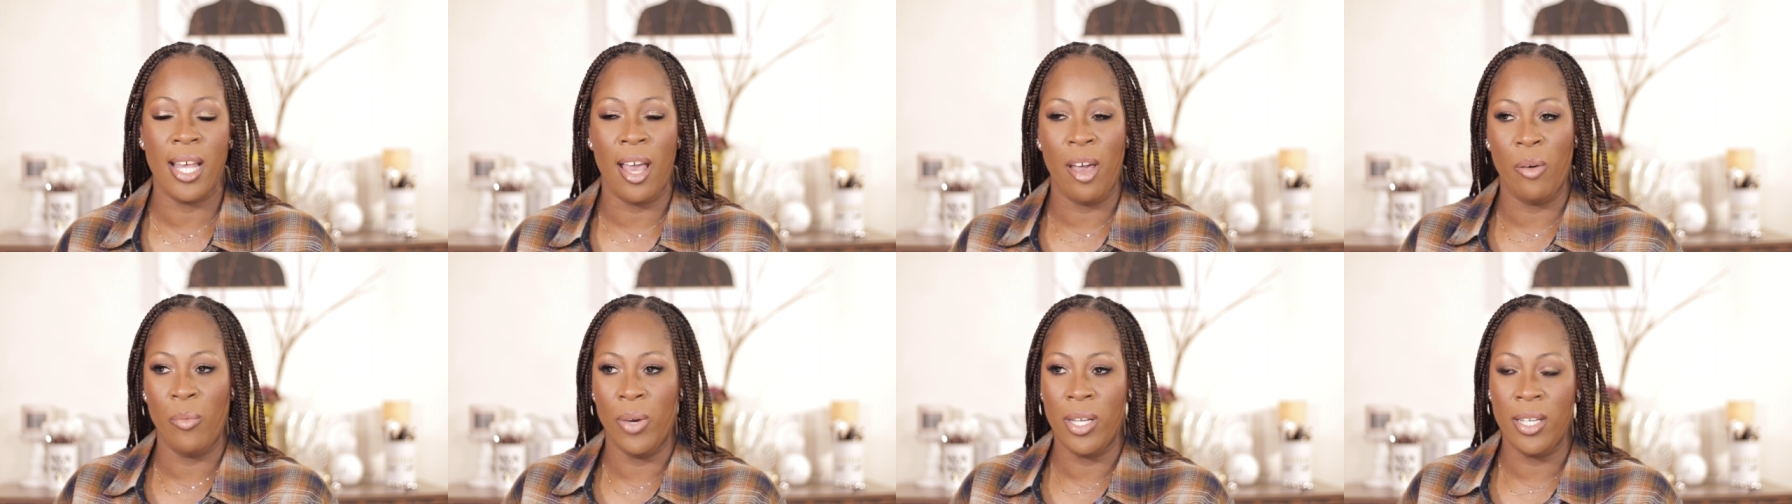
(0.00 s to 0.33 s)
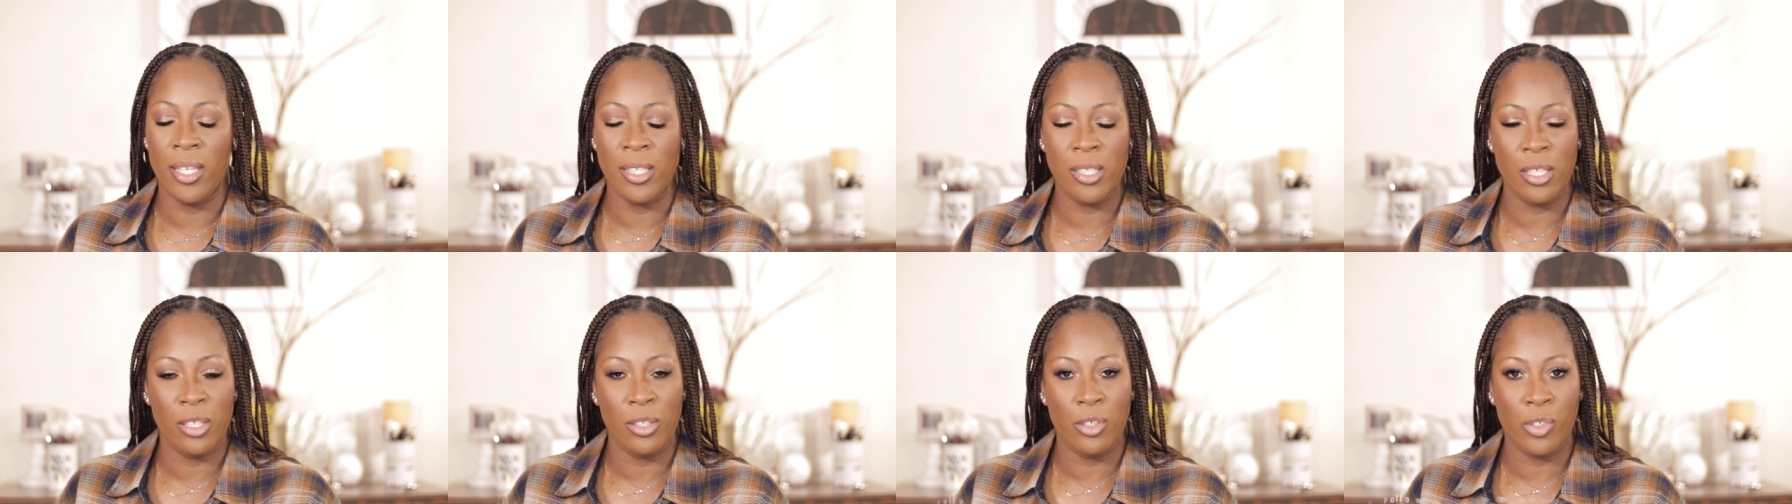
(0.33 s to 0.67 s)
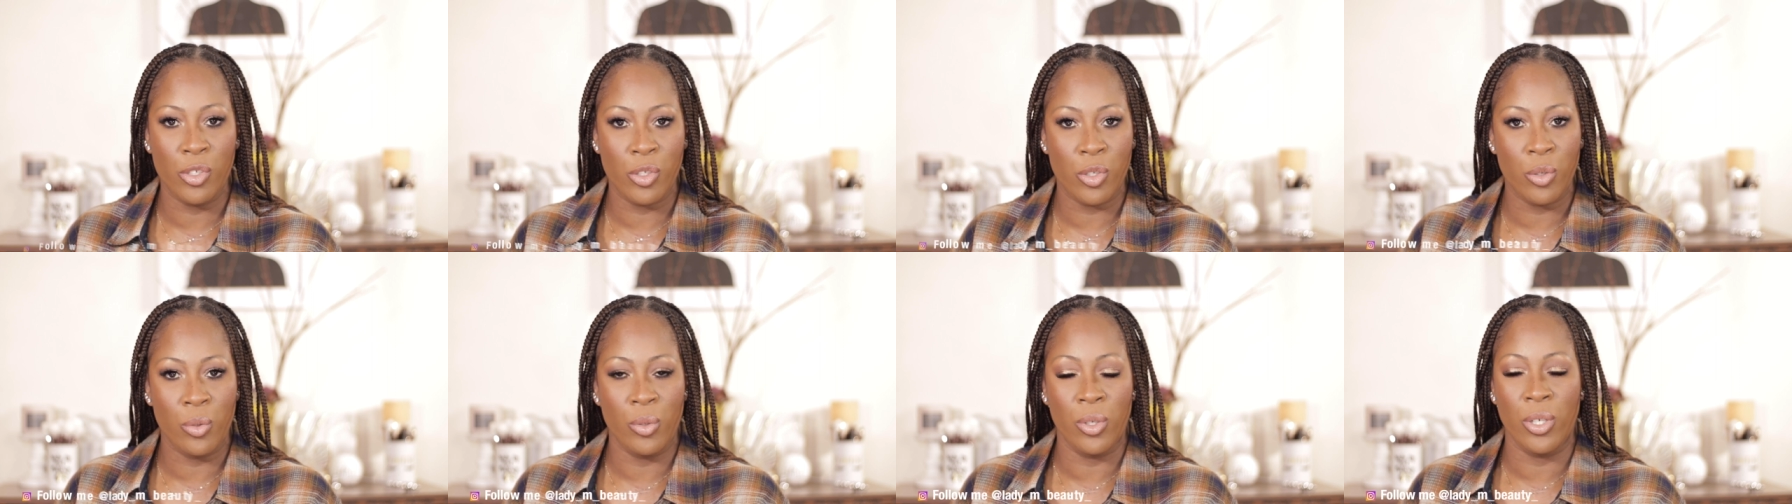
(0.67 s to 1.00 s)
I went into the
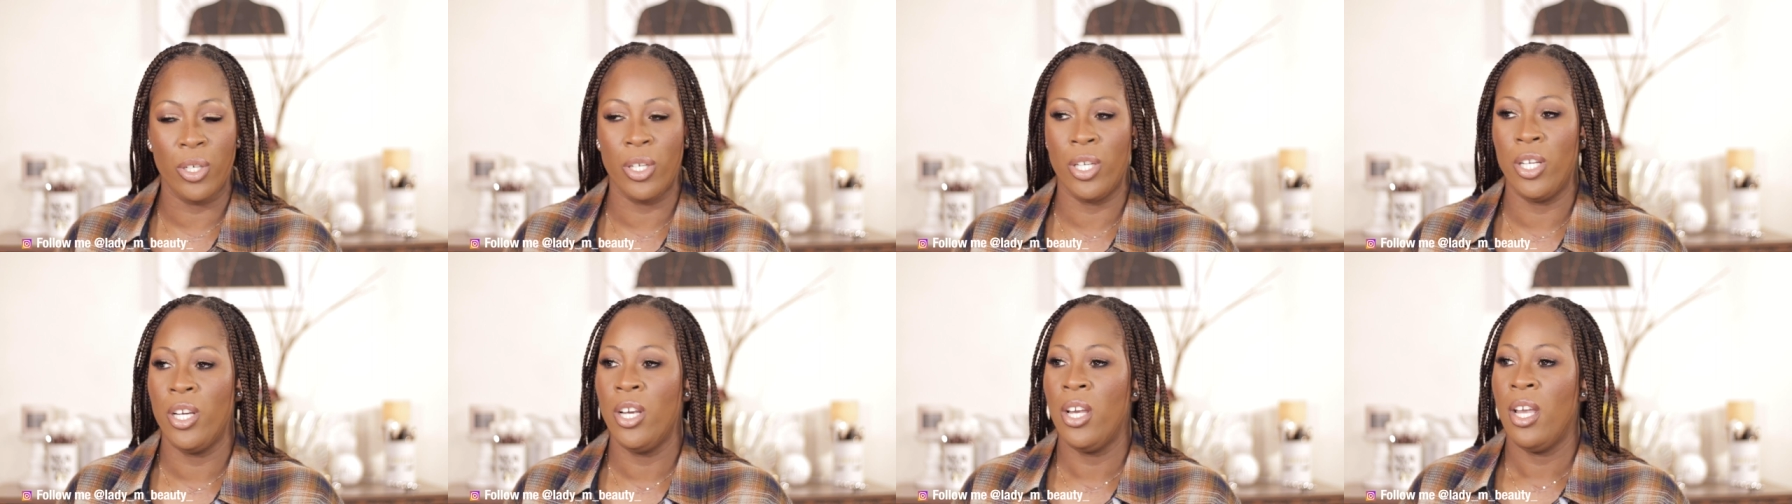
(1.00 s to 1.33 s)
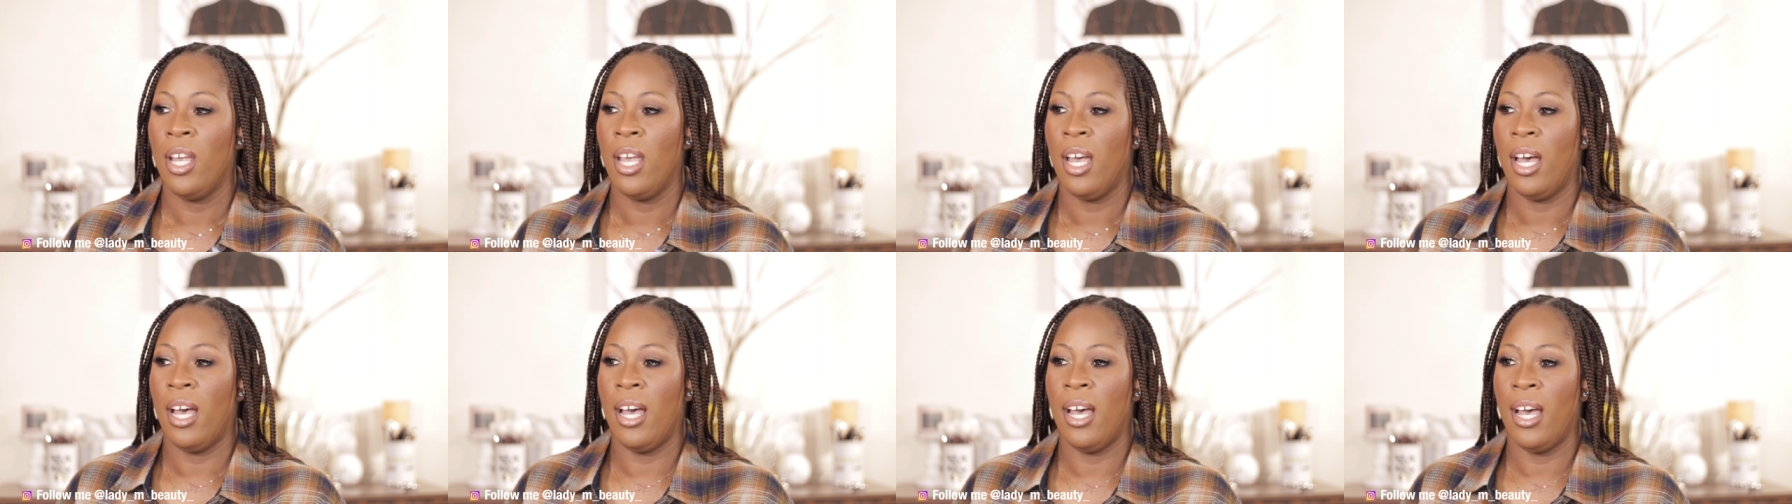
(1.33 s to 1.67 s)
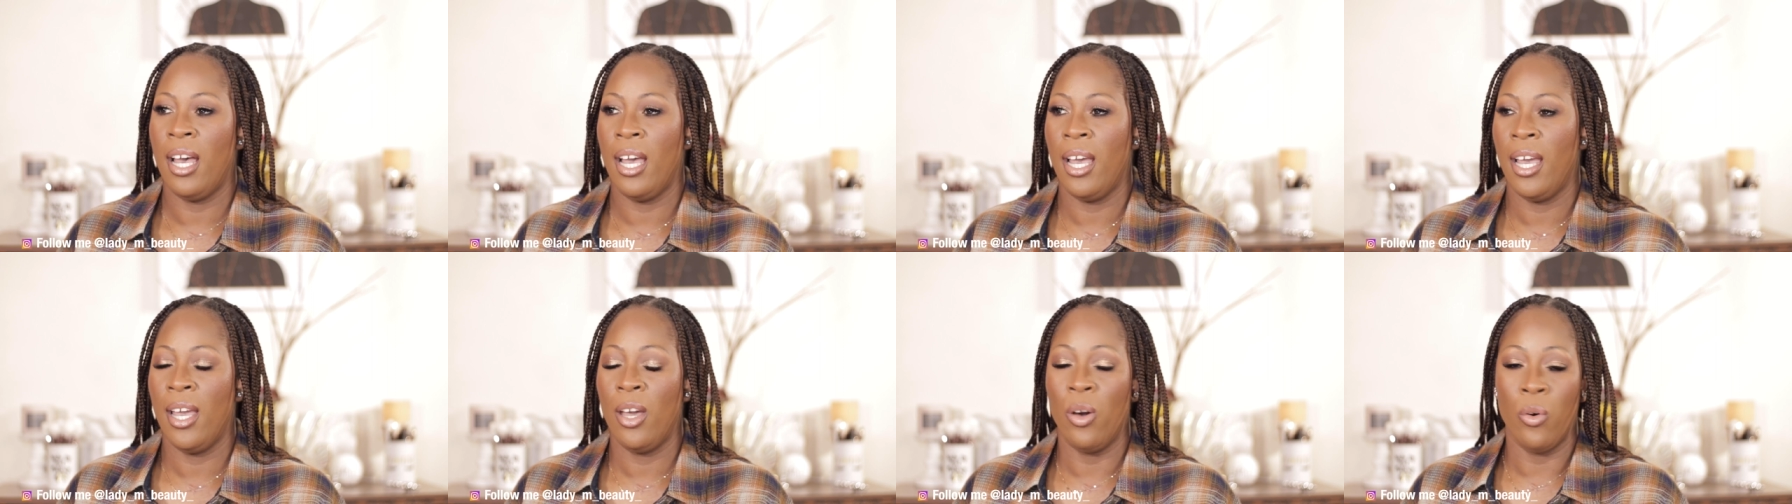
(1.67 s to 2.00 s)
store,
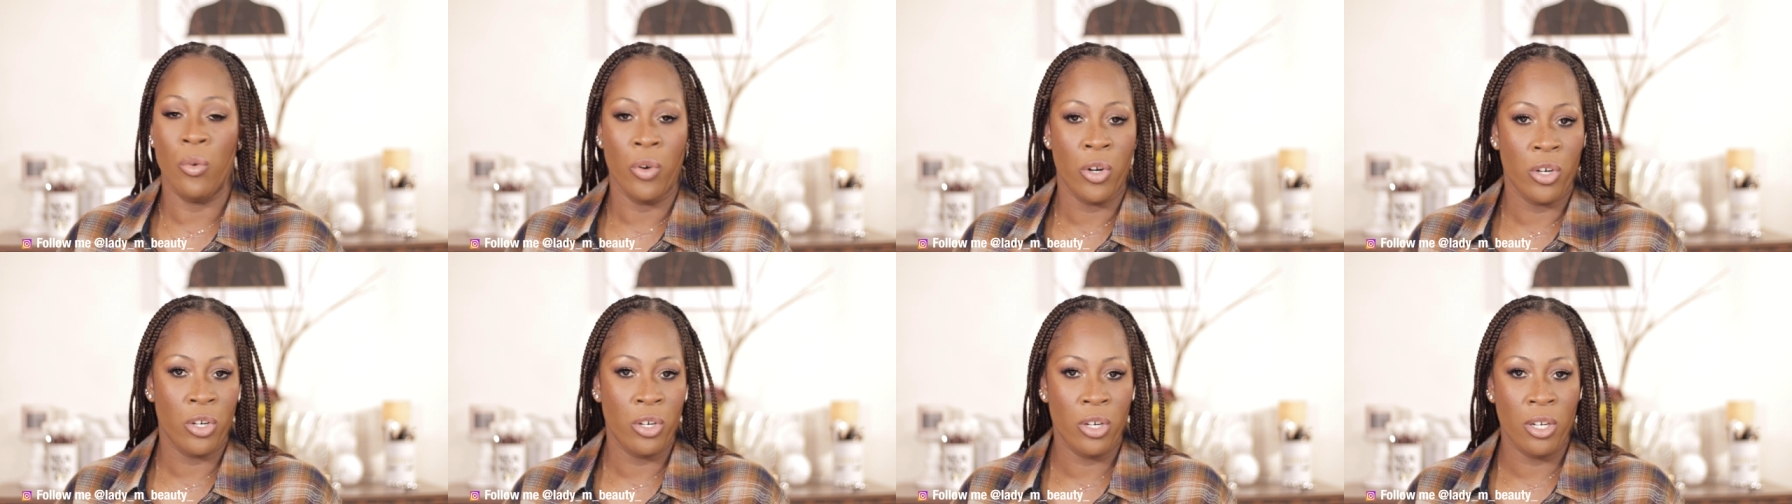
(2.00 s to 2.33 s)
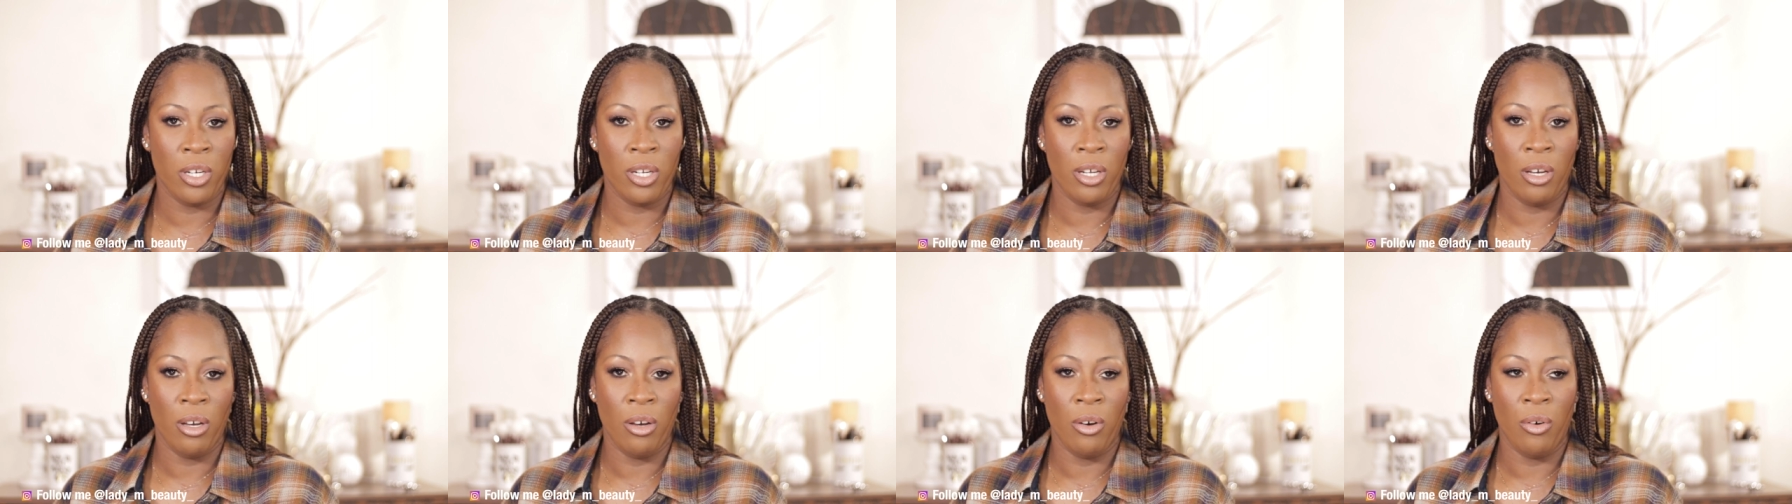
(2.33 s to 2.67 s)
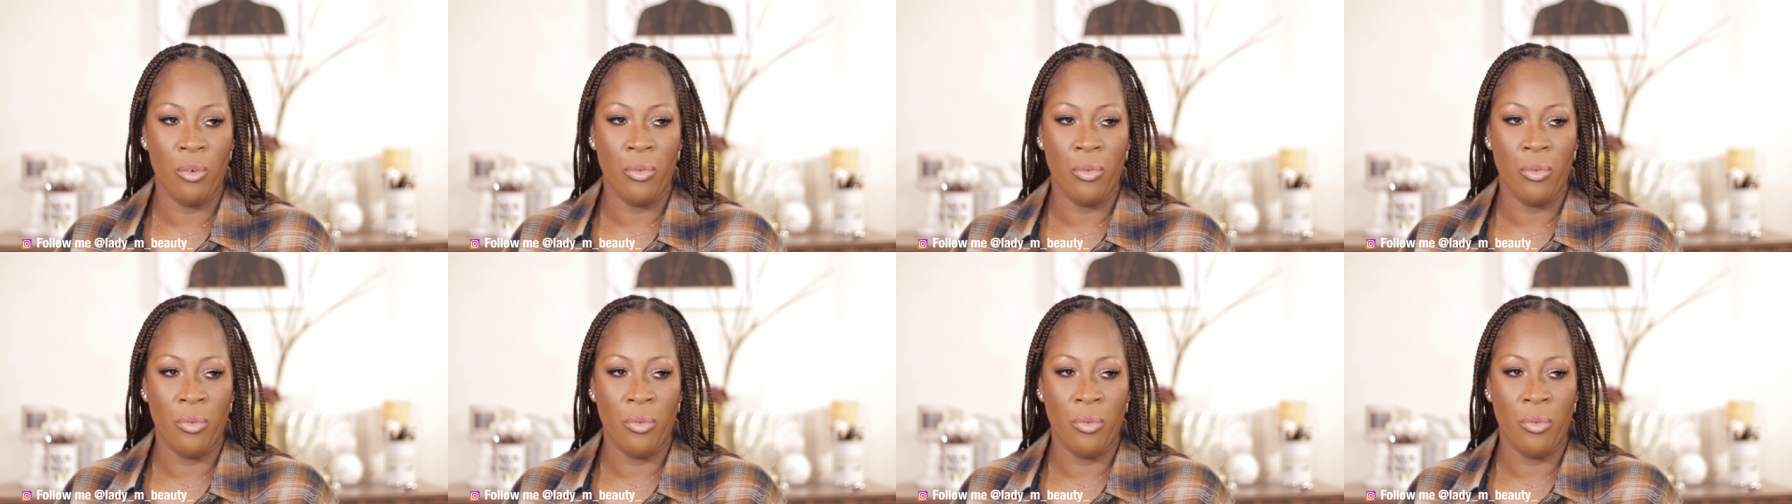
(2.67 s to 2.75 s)
I ordered